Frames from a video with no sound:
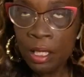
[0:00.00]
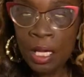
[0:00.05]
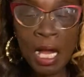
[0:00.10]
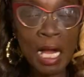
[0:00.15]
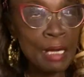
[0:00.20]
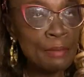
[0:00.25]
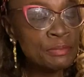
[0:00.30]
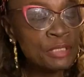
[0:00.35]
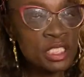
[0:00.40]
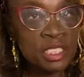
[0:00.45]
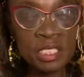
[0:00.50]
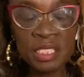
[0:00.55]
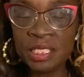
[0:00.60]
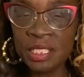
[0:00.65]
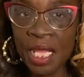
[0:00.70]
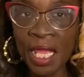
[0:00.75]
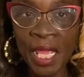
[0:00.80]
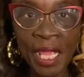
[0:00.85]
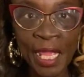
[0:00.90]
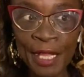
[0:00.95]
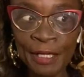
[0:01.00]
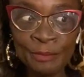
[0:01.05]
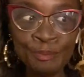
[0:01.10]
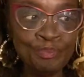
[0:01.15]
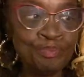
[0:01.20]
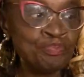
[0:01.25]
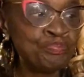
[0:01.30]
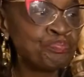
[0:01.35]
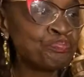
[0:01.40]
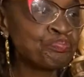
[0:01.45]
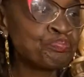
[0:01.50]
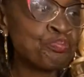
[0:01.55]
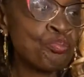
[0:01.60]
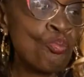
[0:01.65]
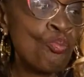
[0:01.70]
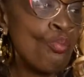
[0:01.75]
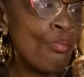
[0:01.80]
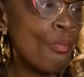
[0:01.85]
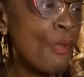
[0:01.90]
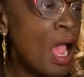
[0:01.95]
I'm just saying.
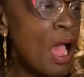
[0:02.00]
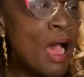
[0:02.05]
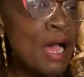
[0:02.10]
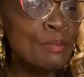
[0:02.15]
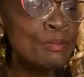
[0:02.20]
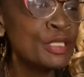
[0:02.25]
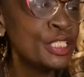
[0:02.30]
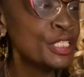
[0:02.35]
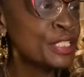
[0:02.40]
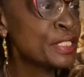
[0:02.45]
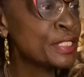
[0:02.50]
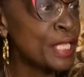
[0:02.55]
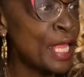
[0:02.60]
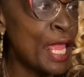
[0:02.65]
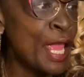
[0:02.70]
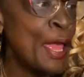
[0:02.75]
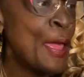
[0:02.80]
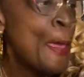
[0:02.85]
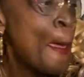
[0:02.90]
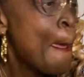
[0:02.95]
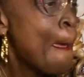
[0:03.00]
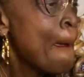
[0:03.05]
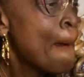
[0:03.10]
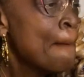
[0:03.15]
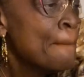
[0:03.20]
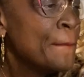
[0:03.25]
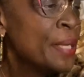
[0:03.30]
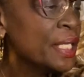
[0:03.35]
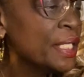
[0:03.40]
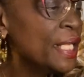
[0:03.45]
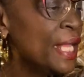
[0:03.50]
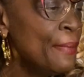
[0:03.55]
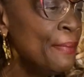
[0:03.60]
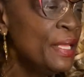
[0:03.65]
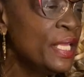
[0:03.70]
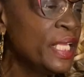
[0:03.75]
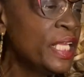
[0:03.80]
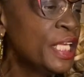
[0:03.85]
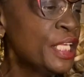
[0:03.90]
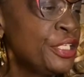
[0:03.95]
I'm just saying. But let
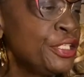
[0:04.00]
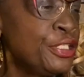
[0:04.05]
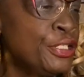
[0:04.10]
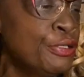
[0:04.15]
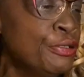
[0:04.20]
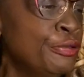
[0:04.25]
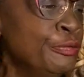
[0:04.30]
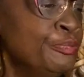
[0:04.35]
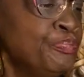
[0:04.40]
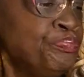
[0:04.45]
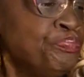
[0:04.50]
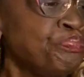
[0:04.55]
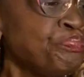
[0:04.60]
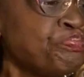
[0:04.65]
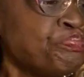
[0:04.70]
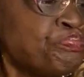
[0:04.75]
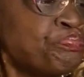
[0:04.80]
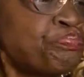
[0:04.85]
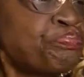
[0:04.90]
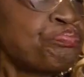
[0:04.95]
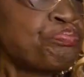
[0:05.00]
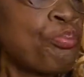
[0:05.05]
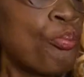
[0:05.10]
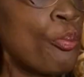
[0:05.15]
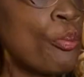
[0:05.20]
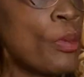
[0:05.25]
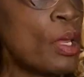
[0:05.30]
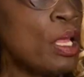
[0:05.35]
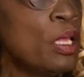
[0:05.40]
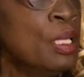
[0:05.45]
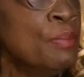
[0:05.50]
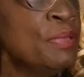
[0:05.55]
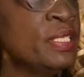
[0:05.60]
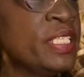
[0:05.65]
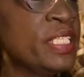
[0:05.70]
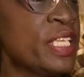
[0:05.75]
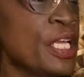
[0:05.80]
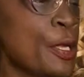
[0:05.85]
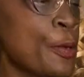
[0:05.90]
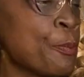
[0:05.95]
me get to, let me
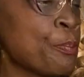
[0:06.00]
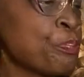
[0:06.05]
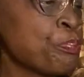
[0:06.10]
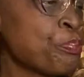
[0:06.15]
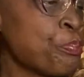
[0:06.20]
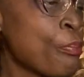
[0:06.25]
see.